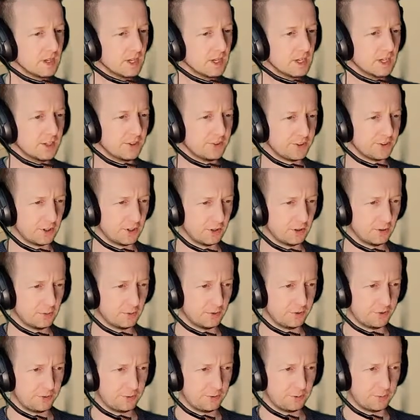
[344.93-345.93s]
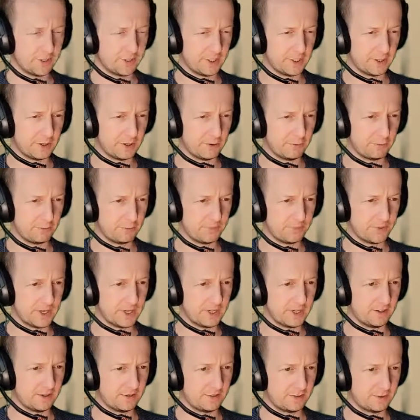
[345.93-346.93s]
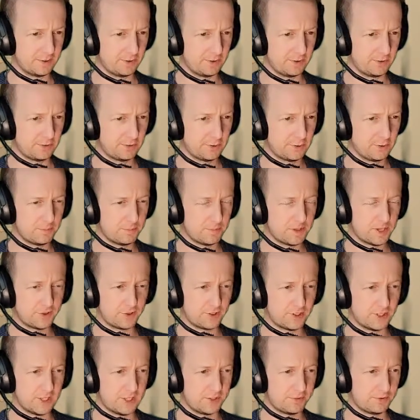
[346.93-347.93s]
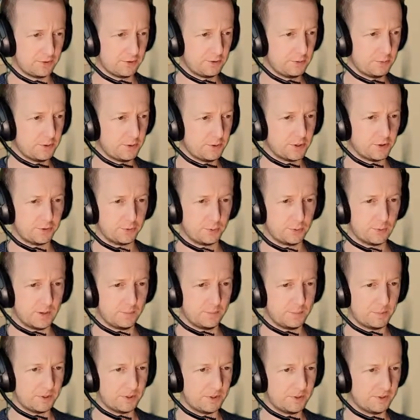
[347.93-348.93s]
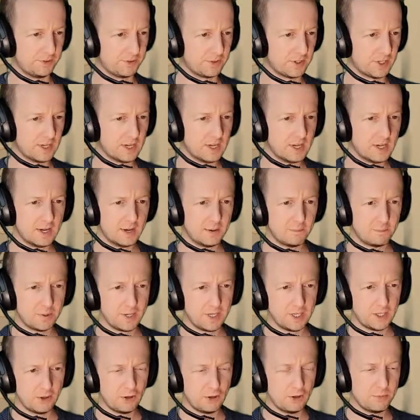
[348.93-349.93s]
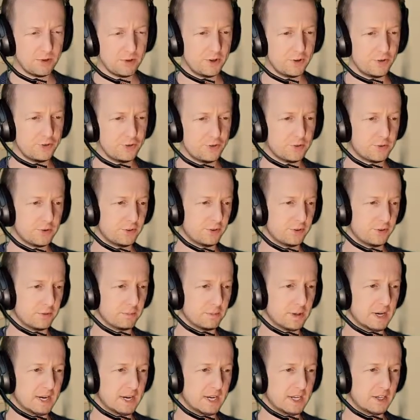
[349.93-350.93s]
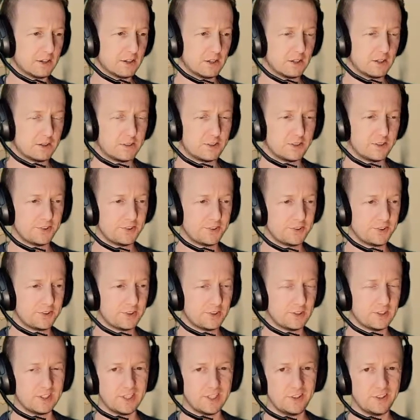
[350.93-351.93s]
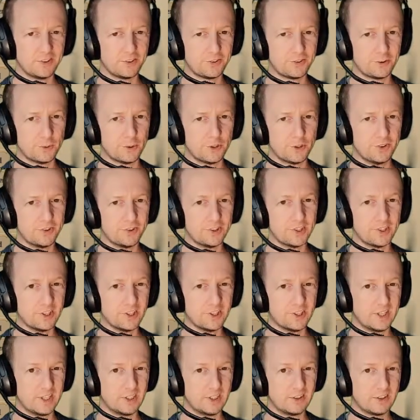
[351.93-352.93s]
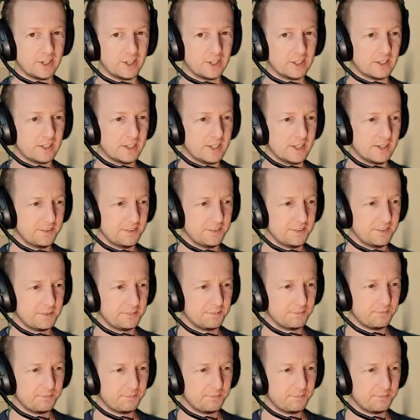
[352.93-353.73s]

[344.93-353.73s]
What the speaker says: So we'll see where we go from that. So he's good at martial arts, good with those weapons. Peak human endurance and pain tolerance leads us towards a high hit die class.